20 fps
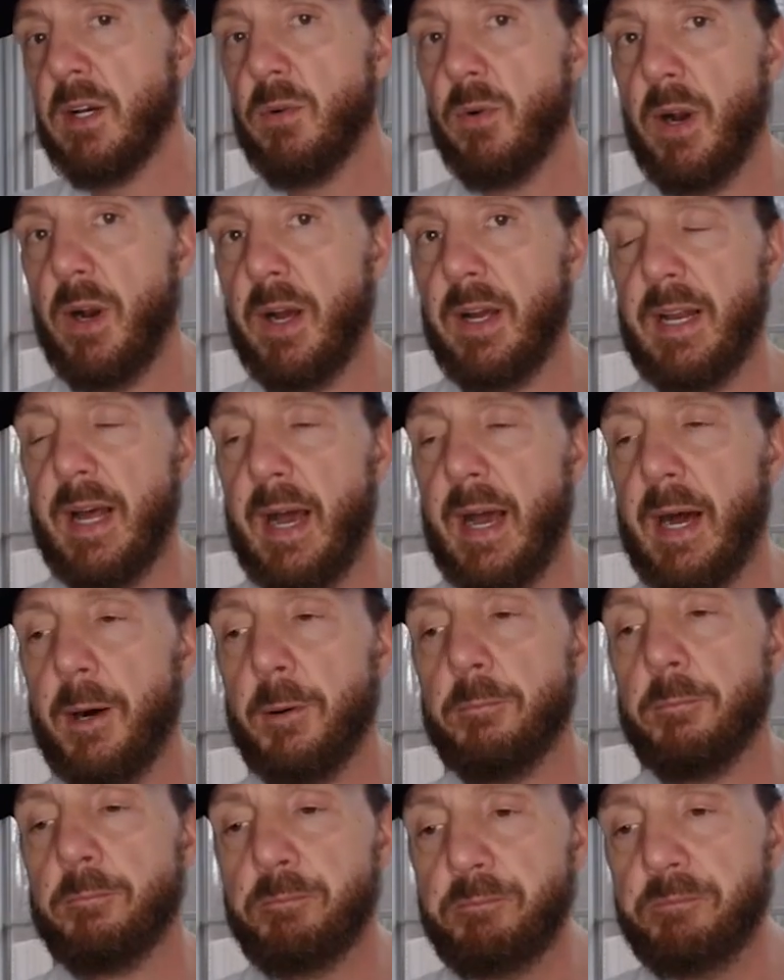right
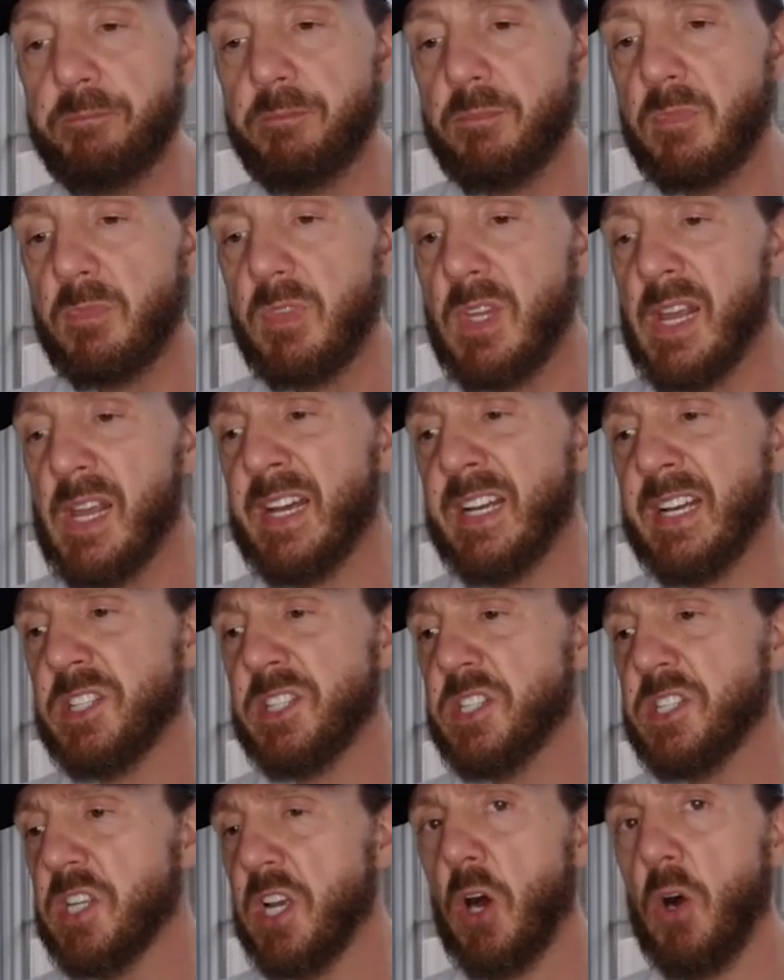now. And
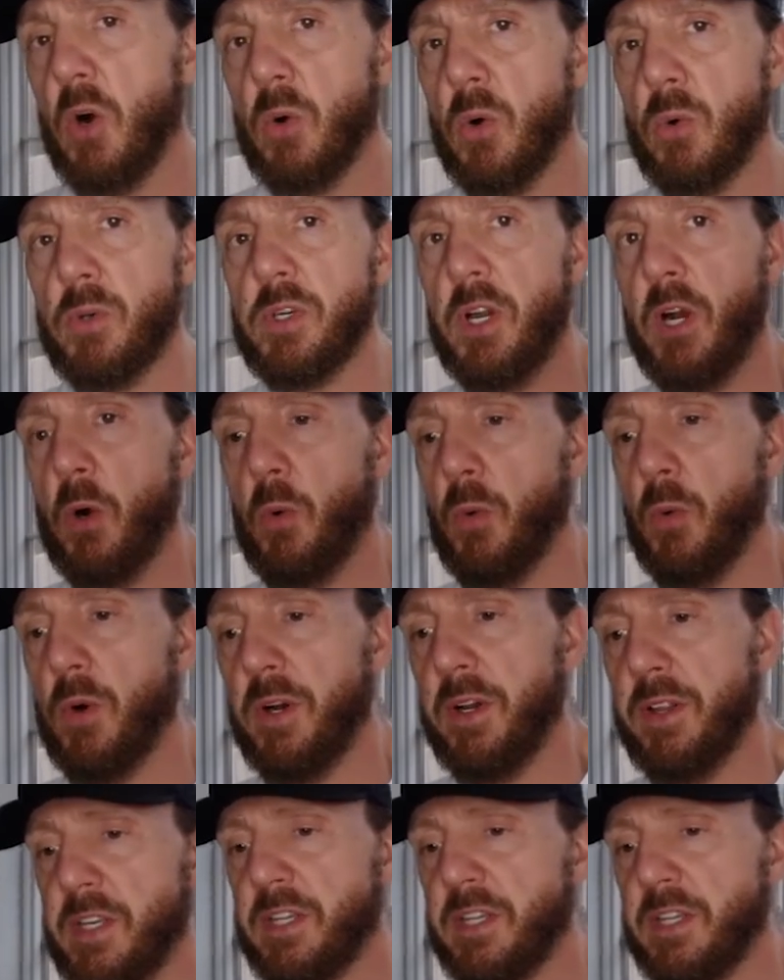so, you know, one of